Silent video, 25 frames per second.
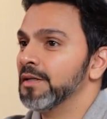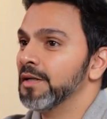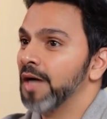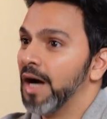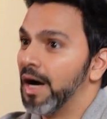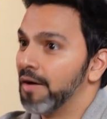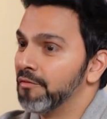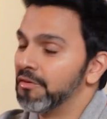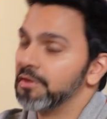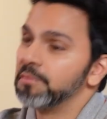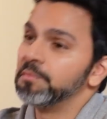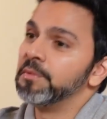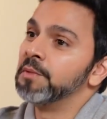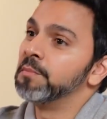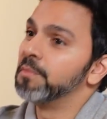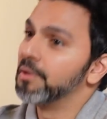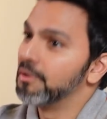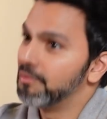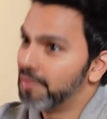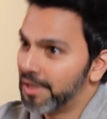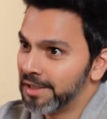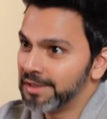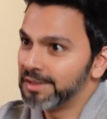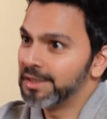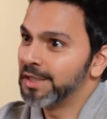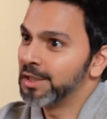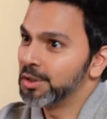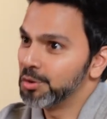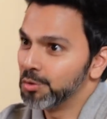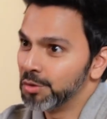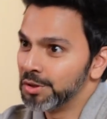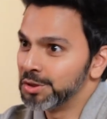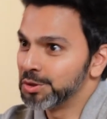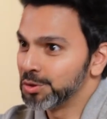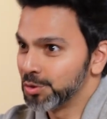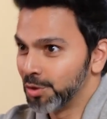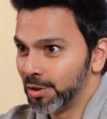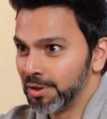Our people went there to
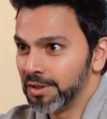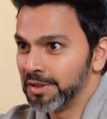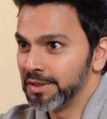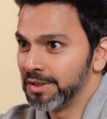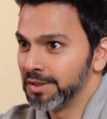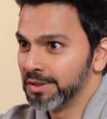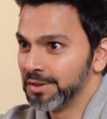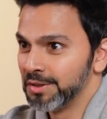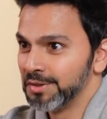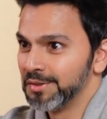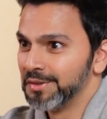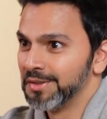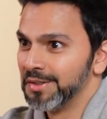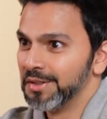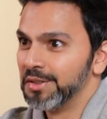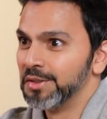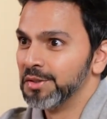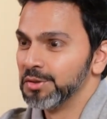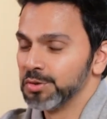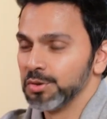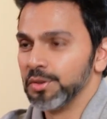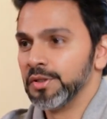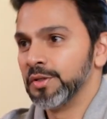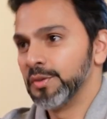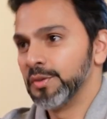install it. So it